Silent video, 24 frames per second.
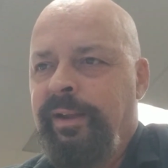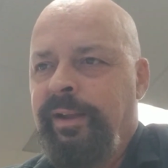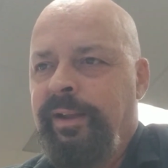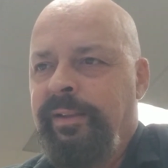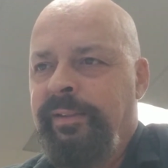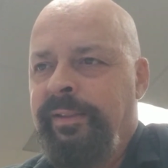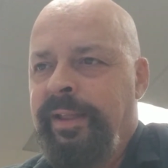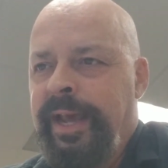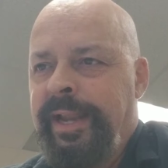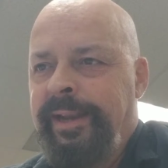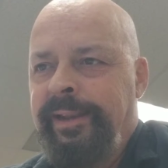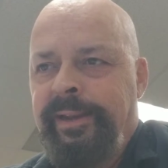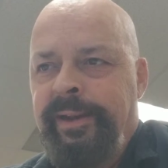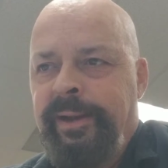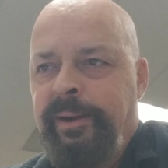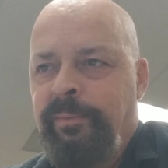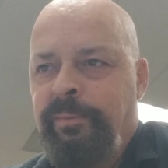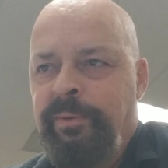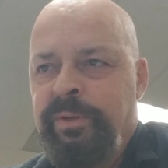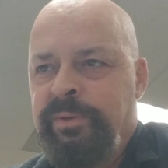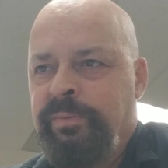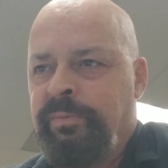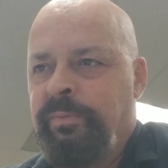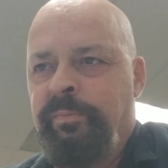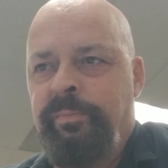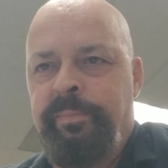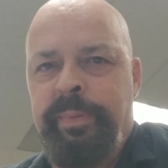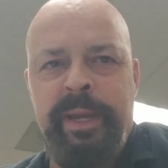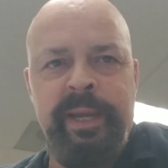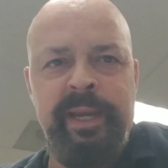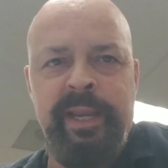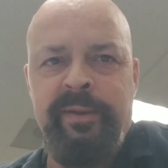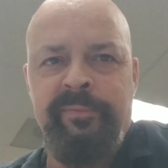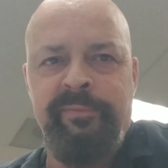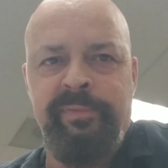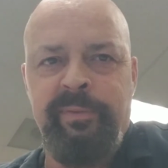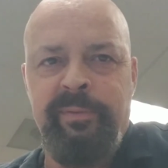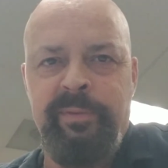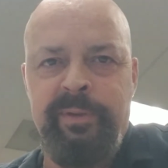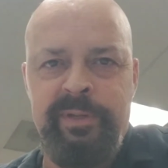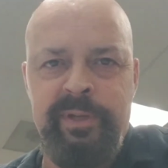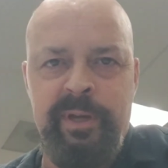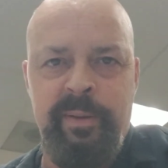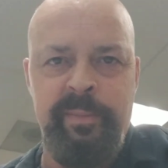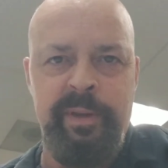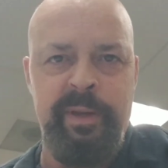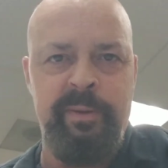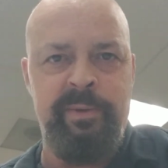That, you know, was big influence
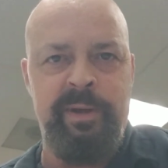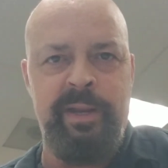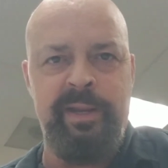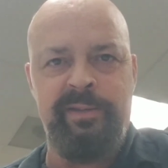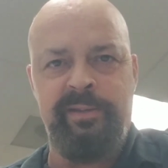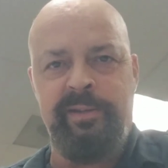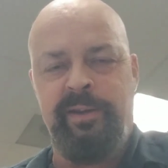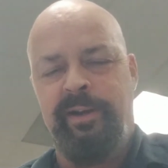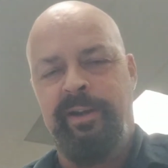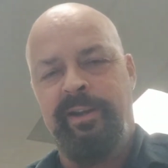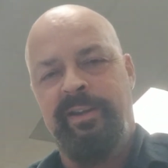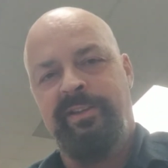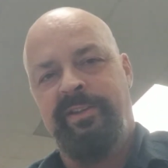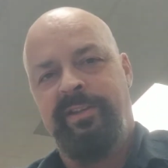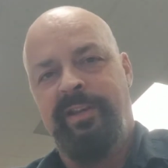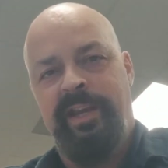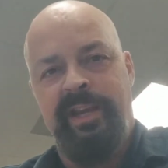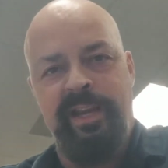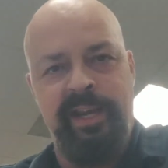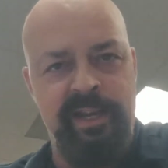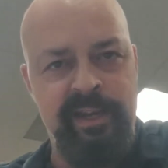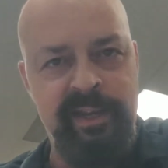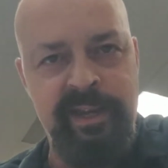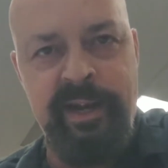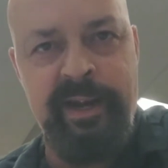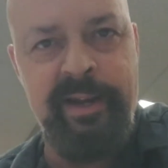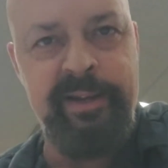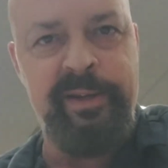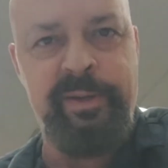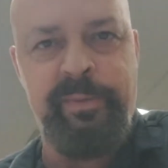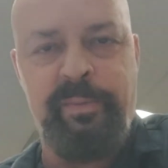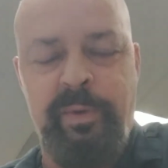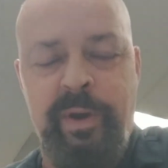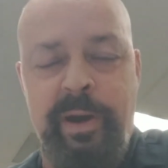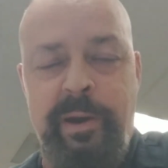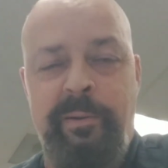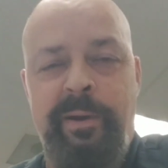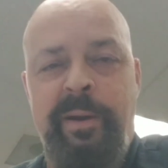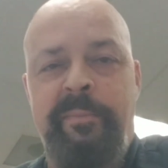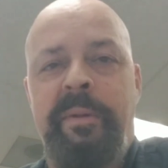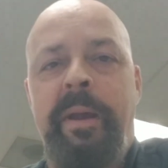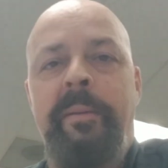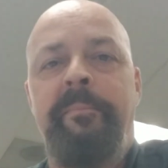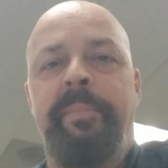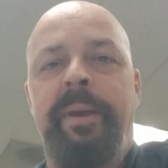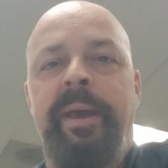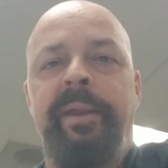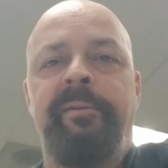on me when I started singing. You know, I just run around
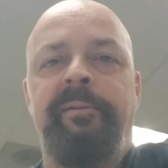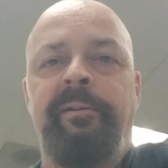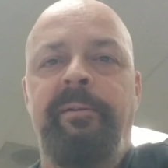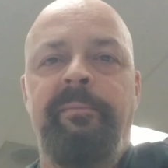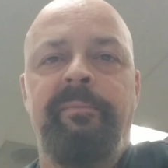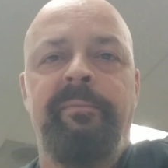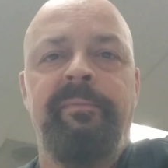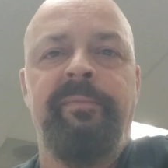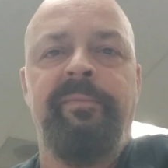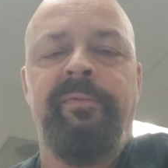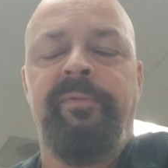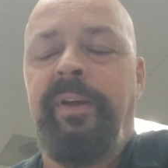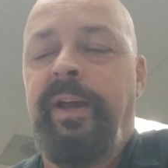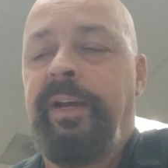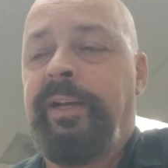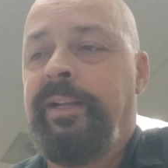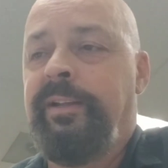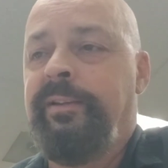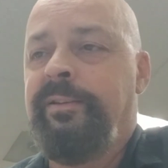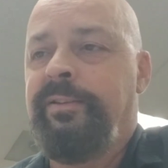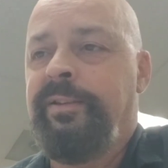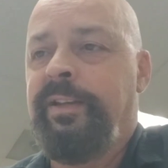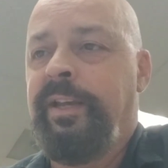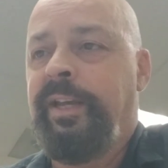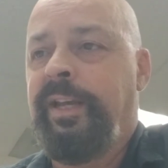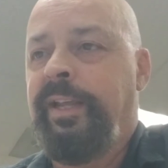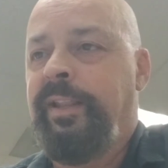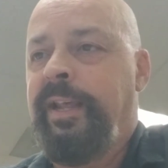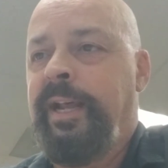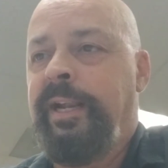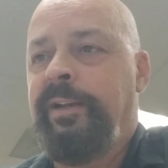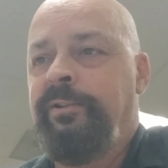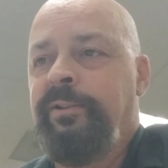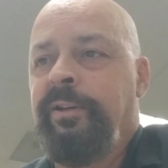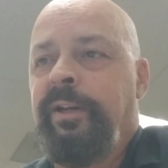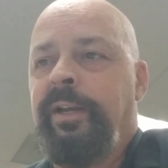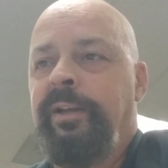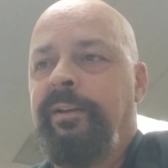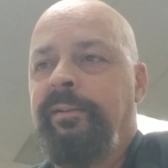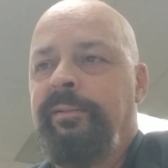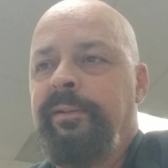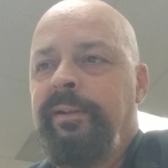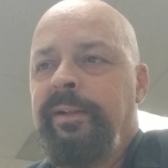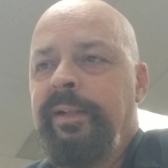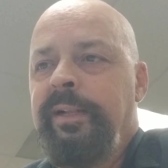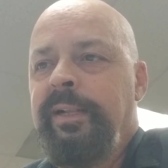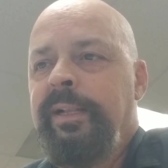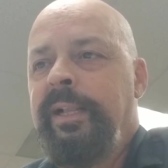my bedroom fucking singing that shit.
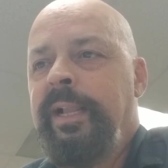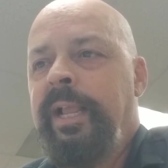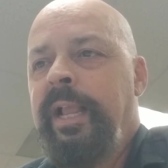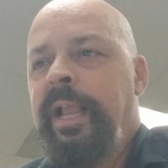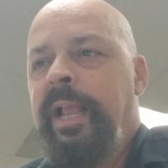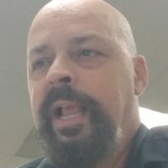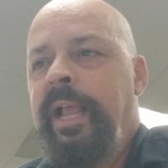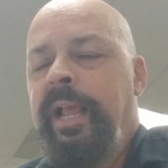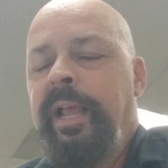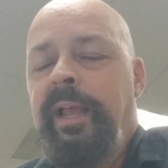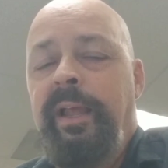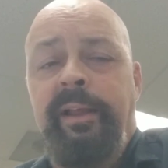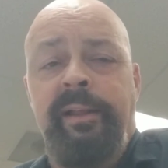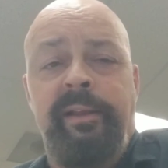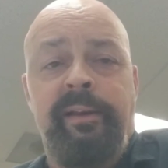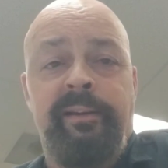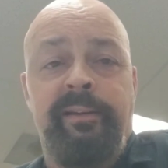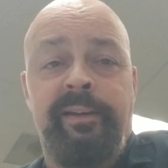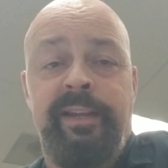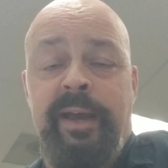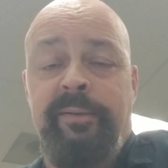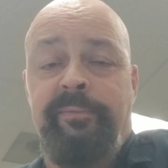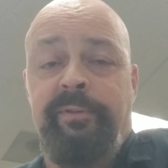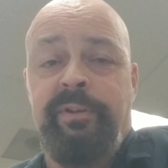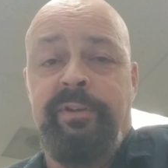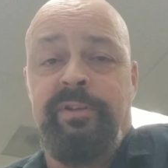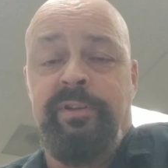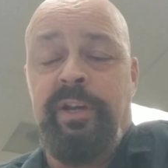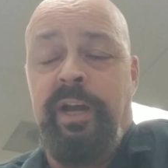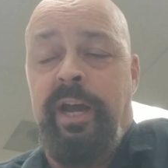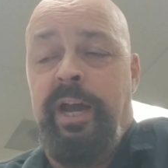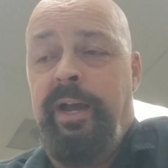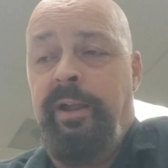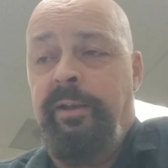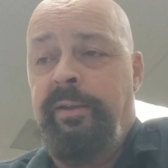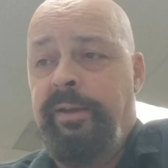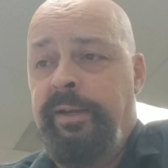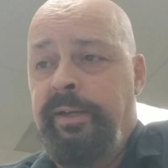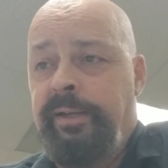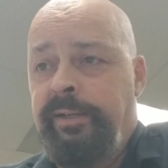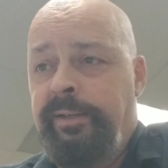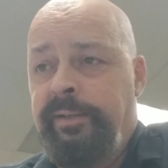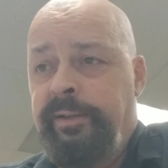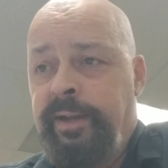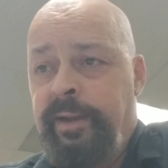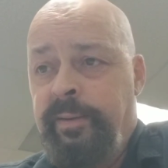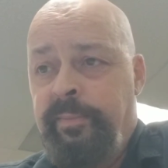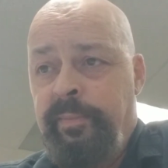Devil's Child,
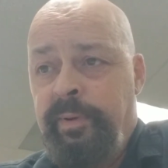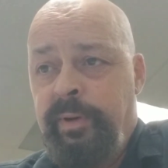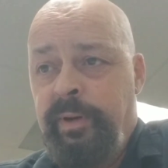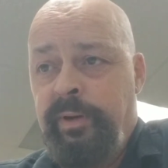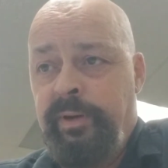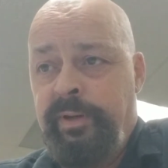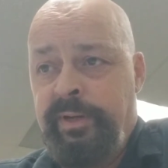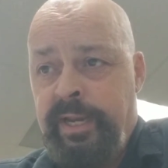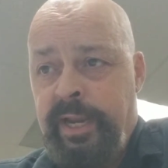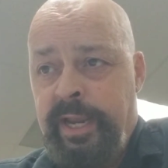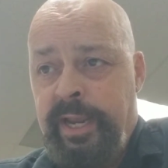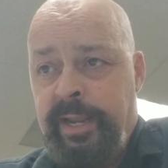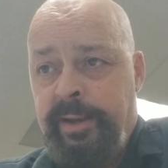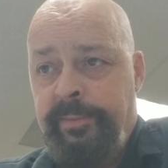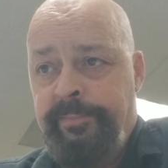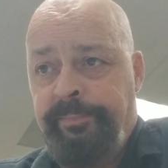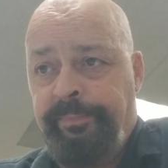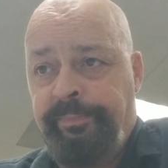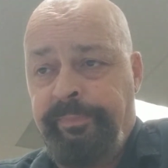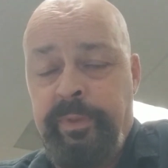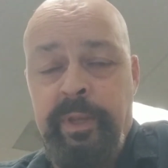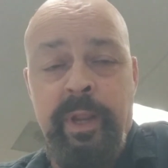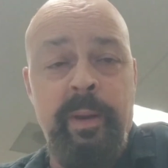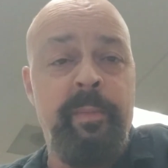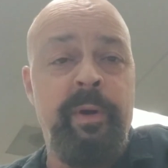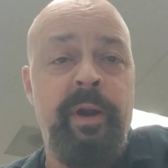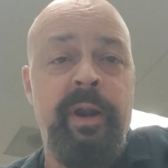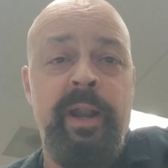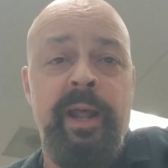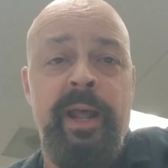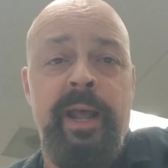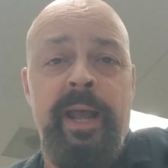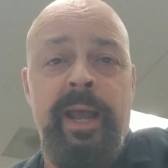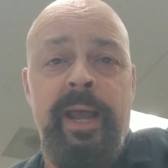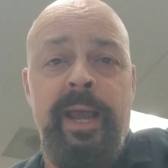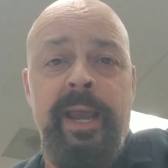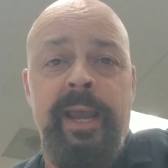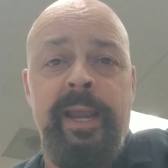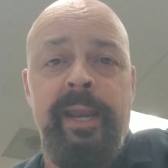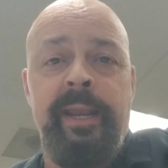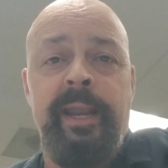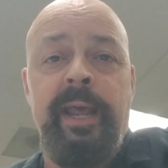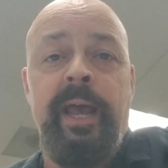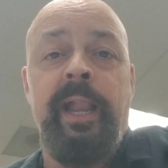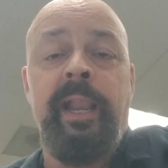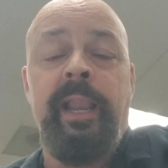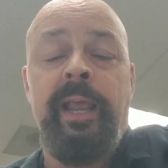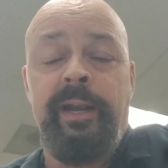number 10. Number 9,
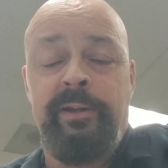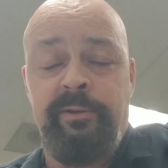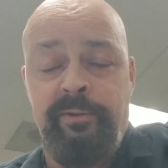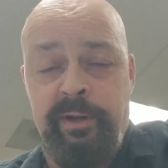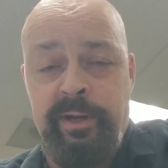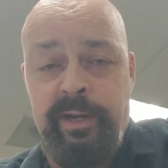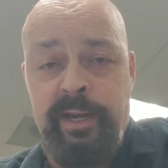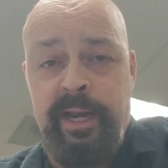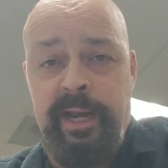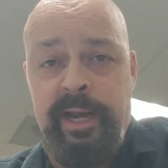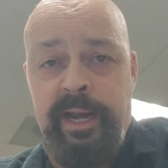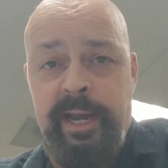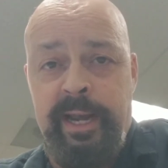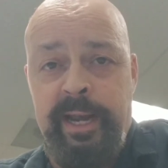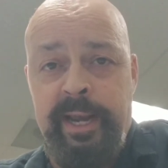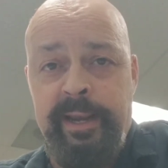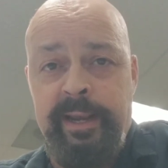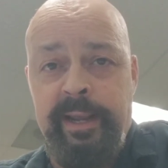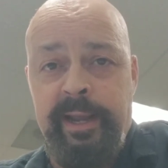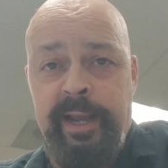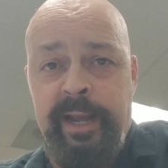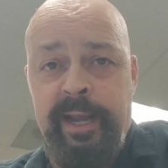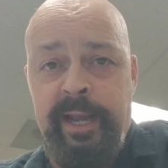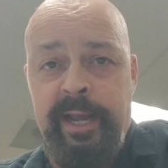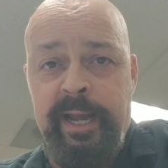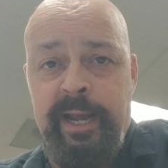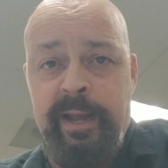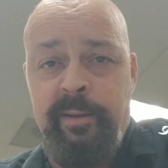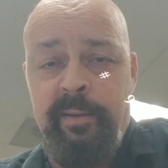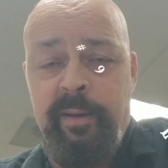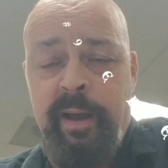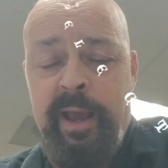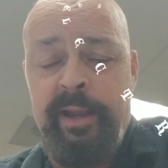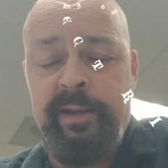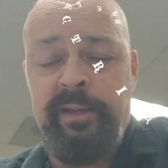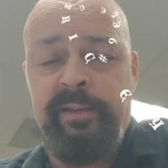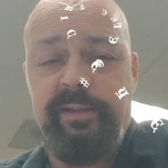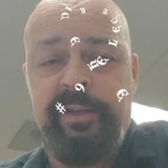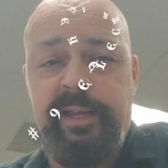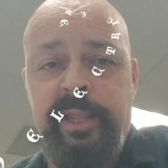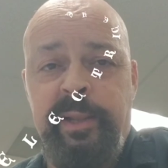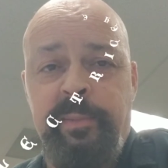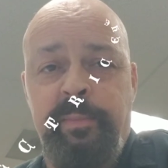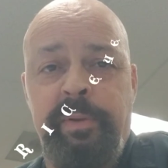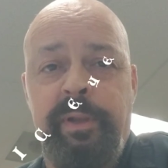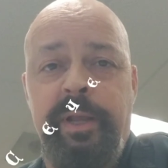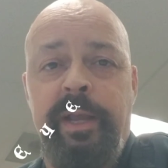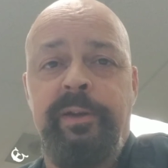Electric Eye. I just had
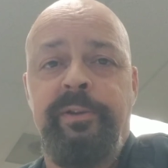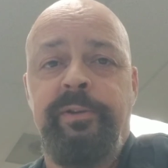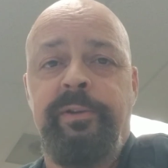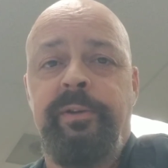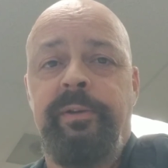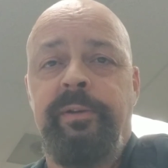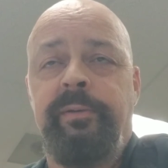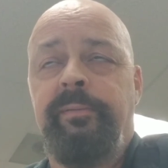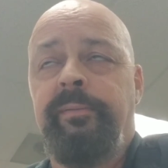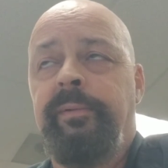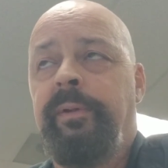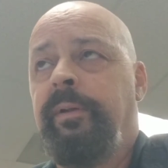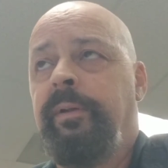the pleasure